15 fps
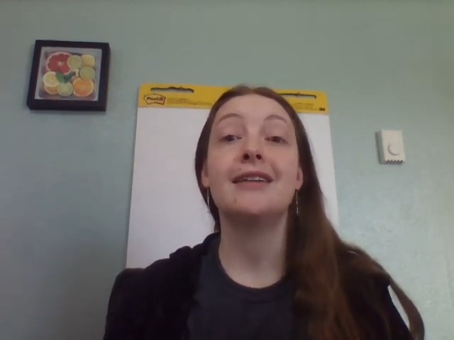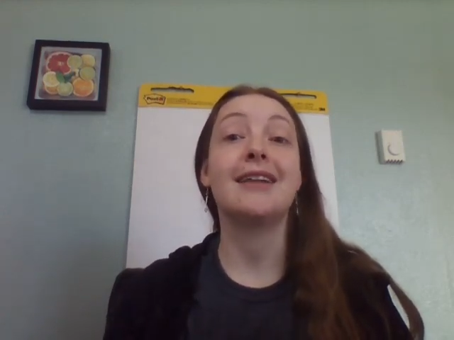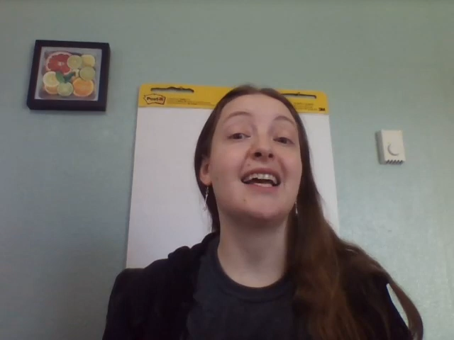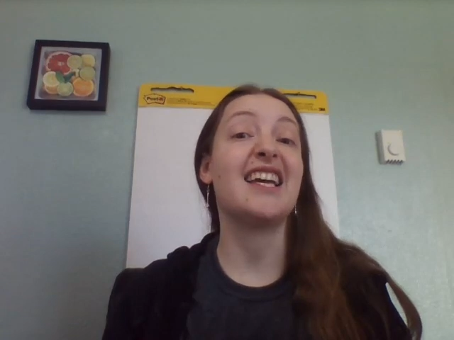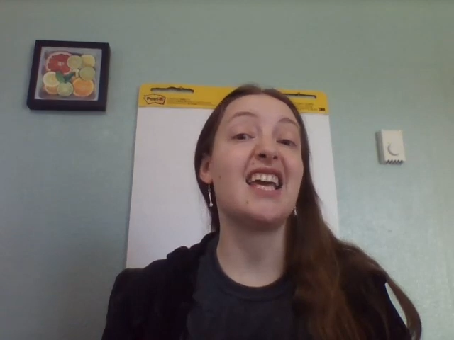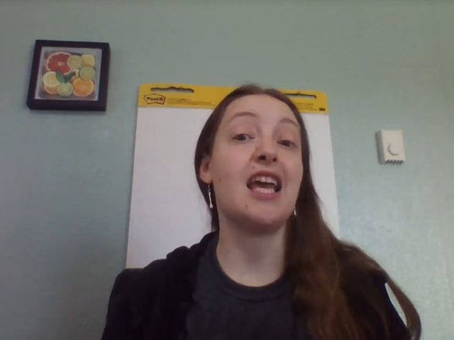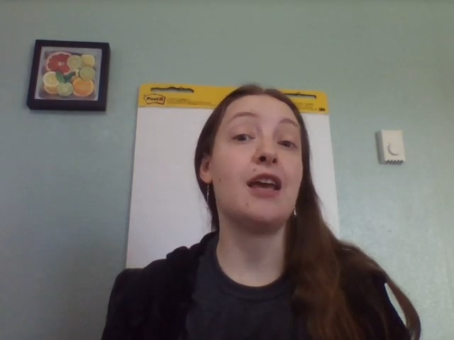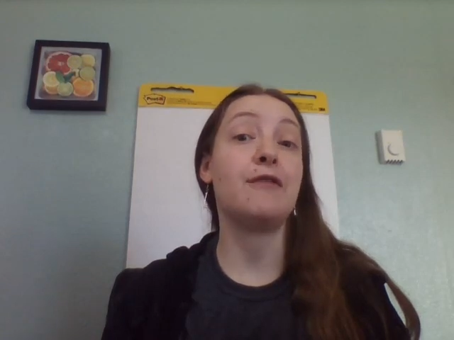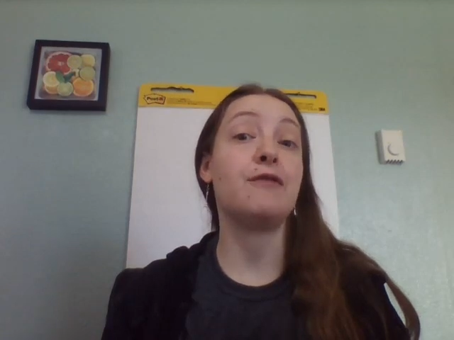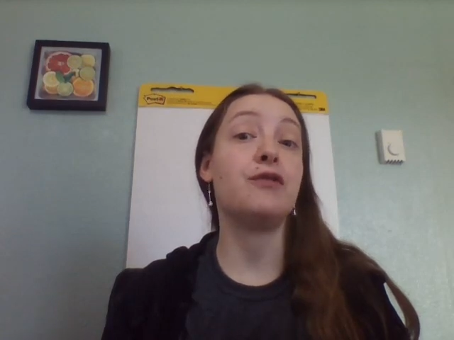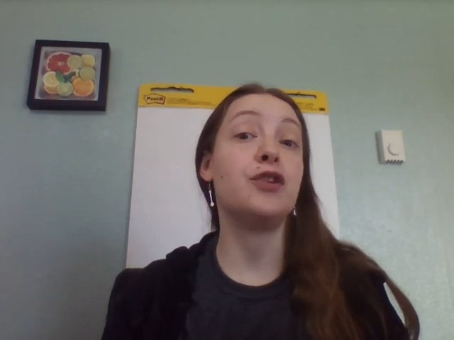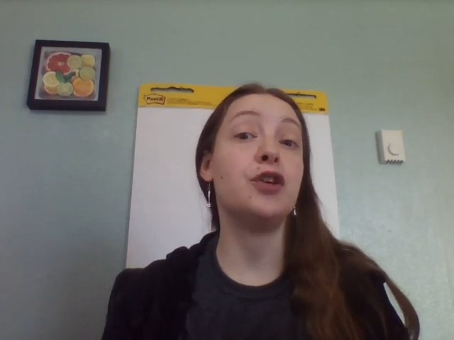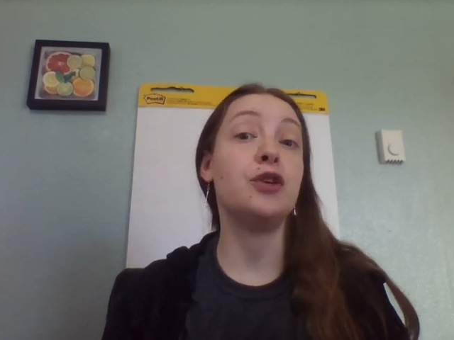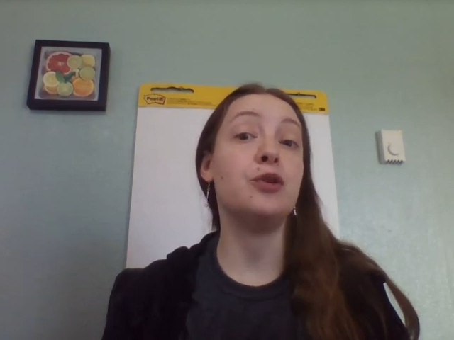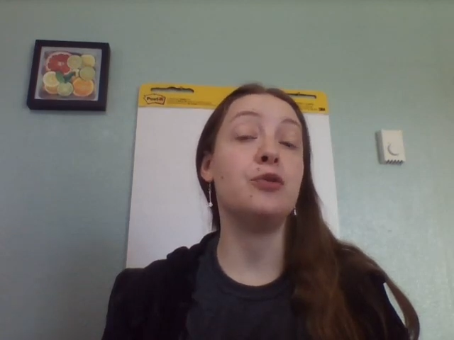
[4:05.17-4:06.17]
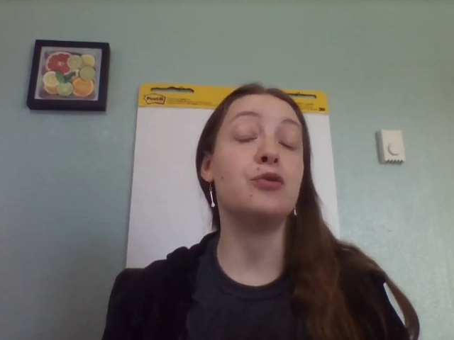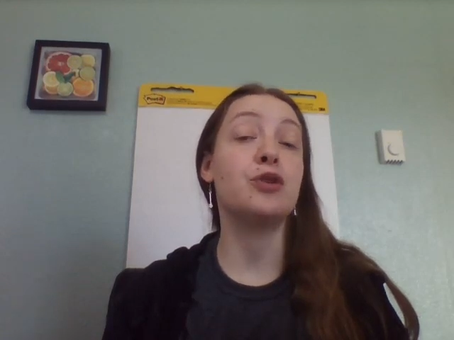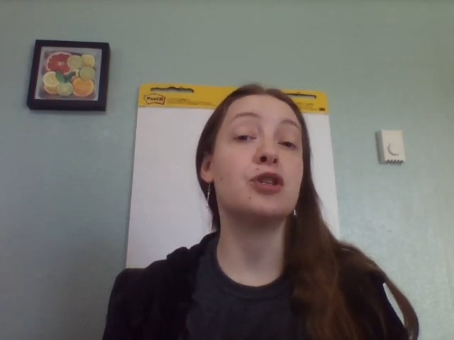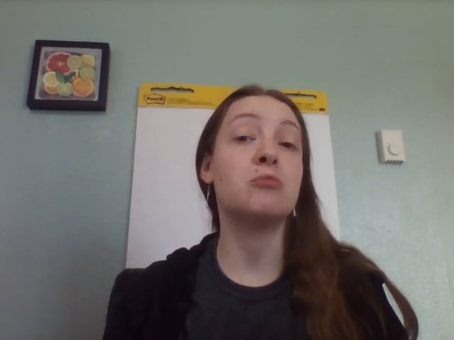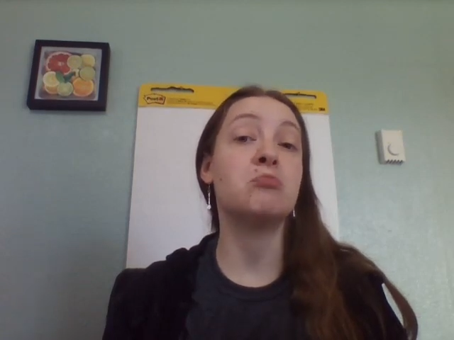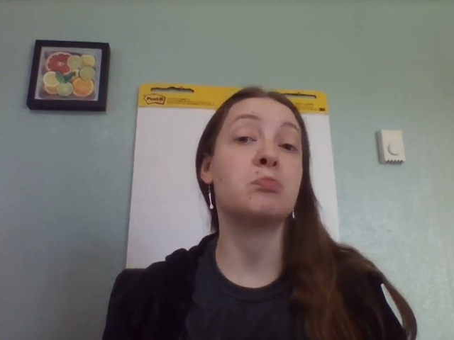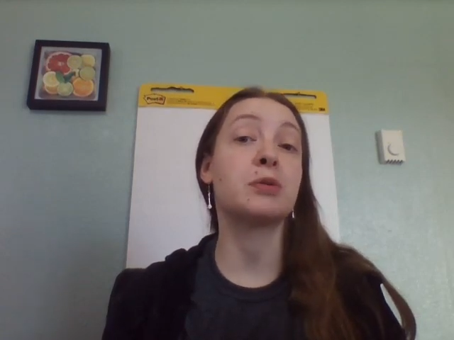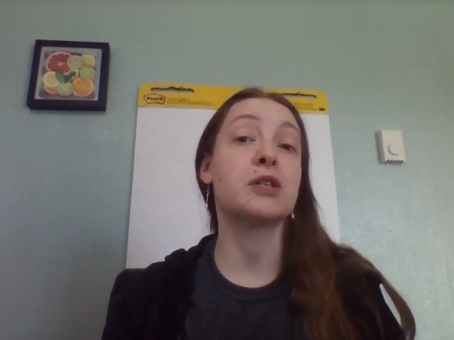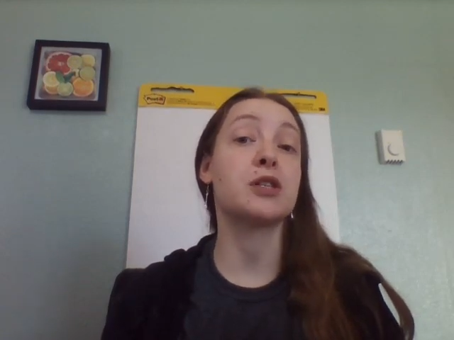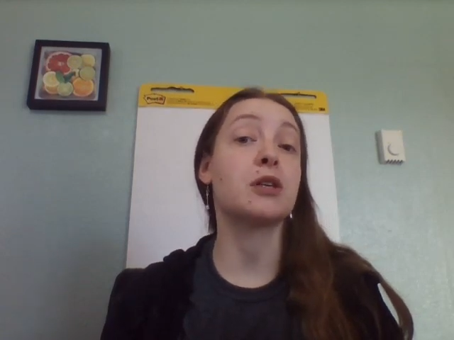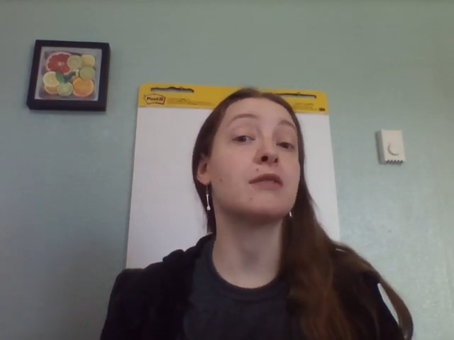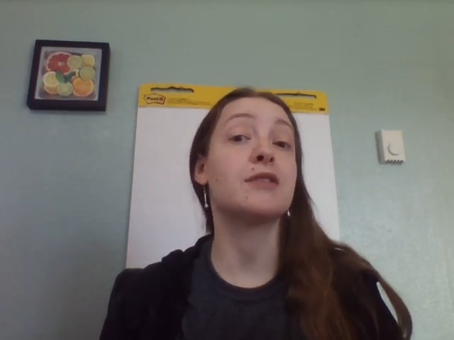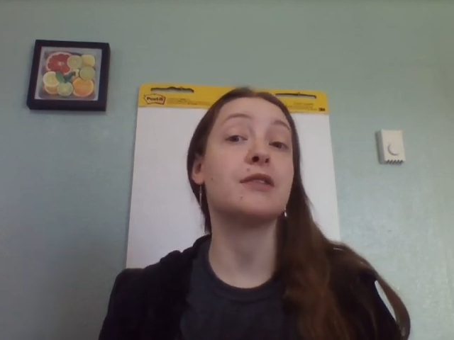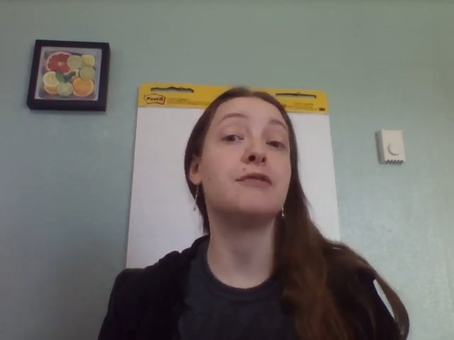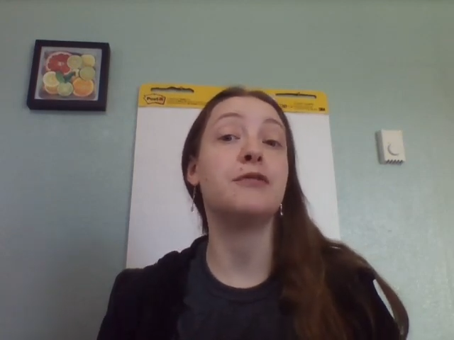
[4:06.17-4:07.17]
like if you
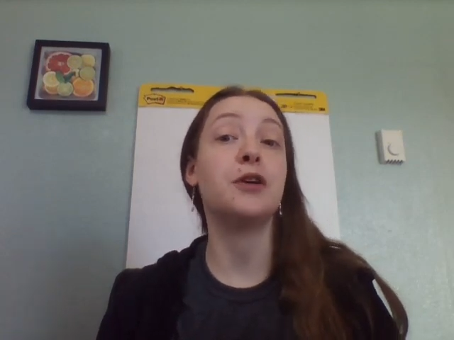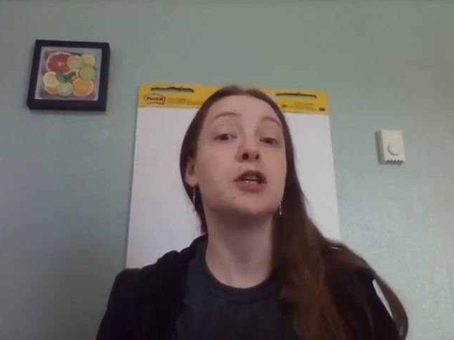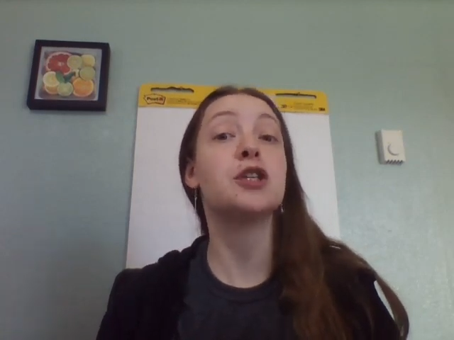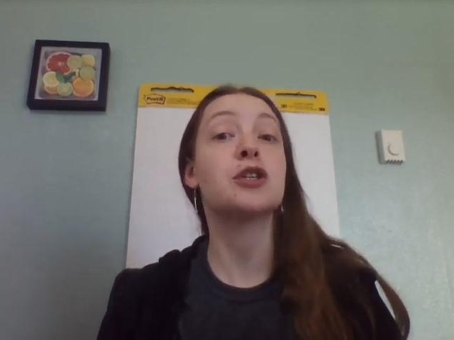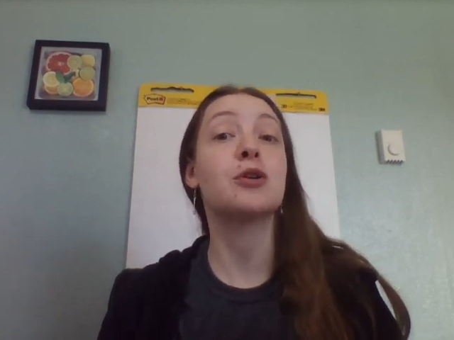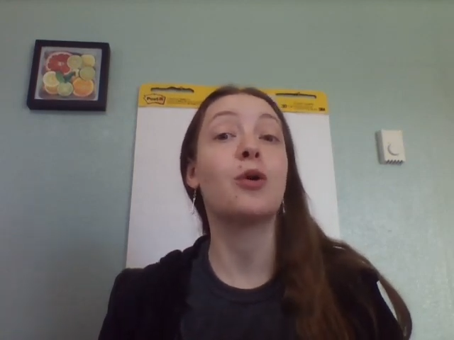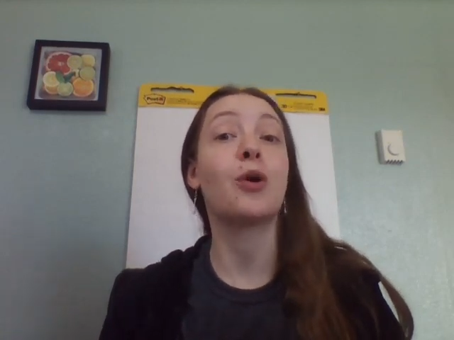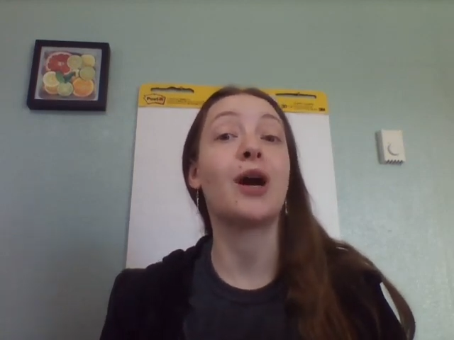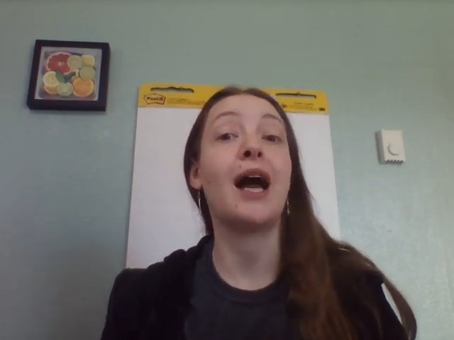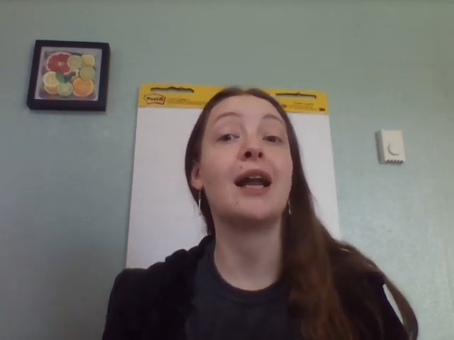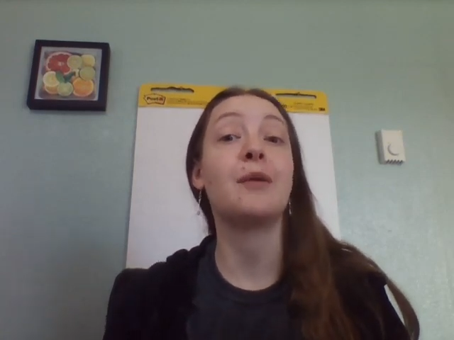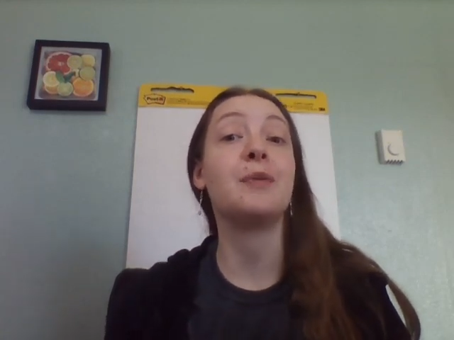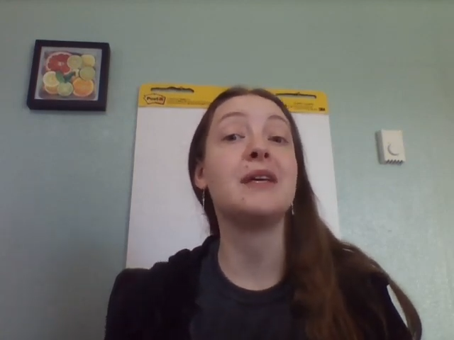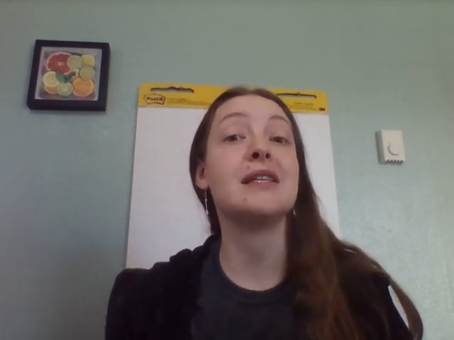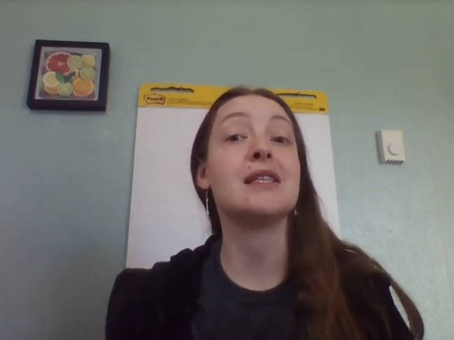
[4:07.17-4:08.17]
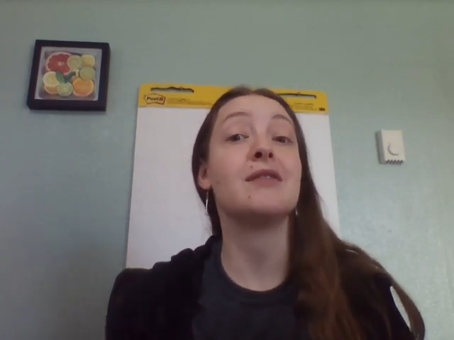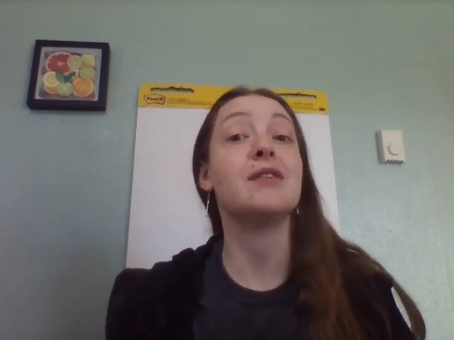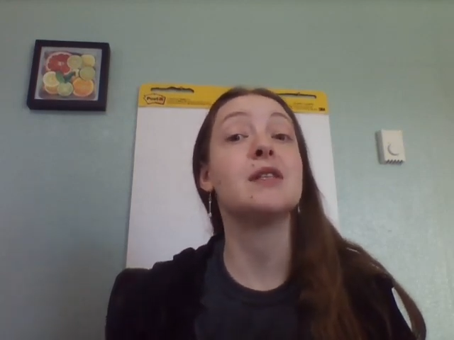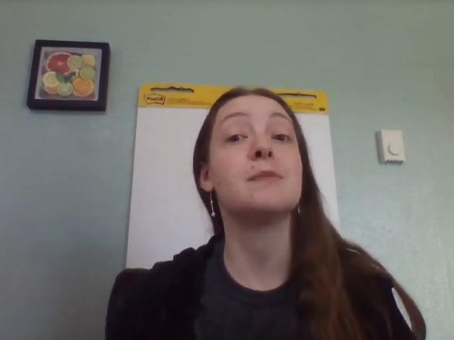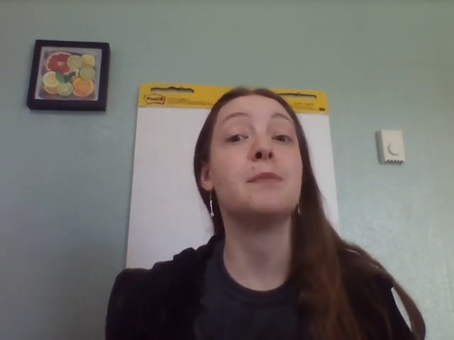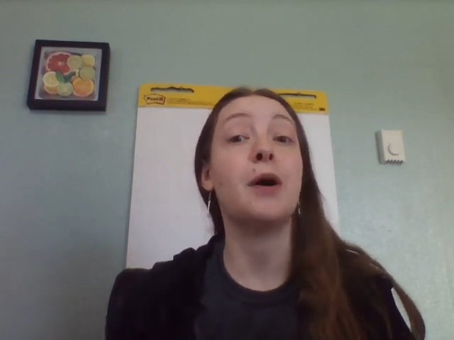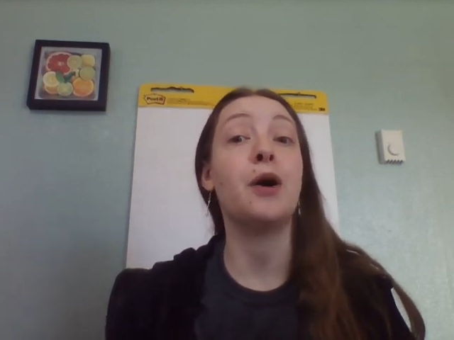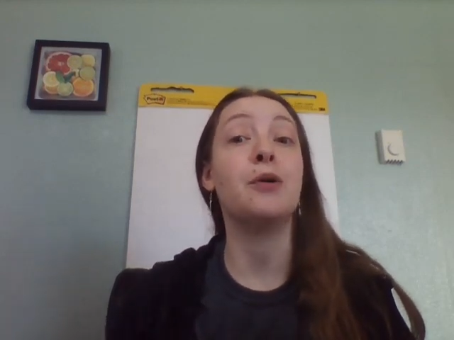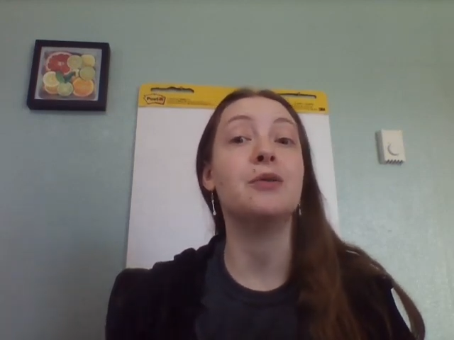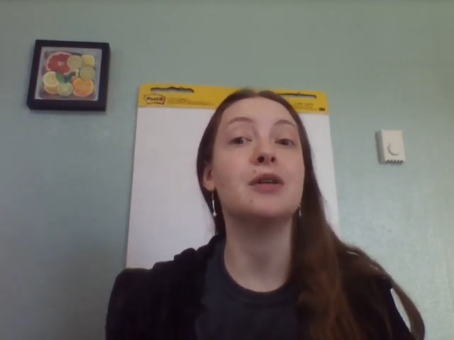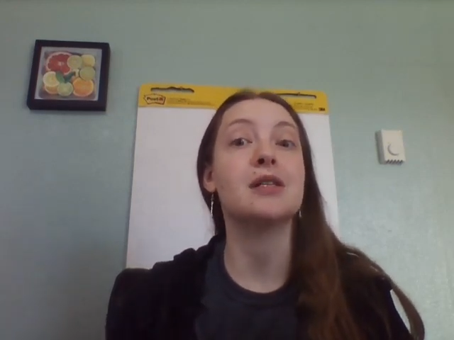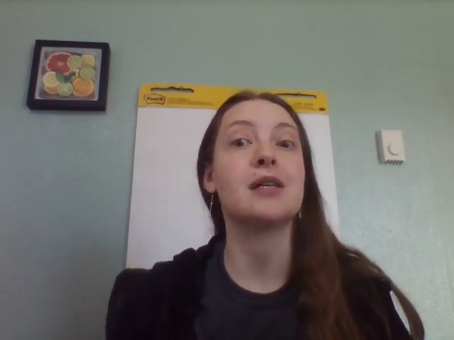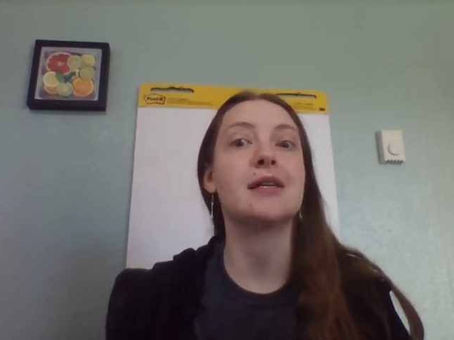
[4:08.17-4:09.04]
preserved a foot or had a piece of its bone,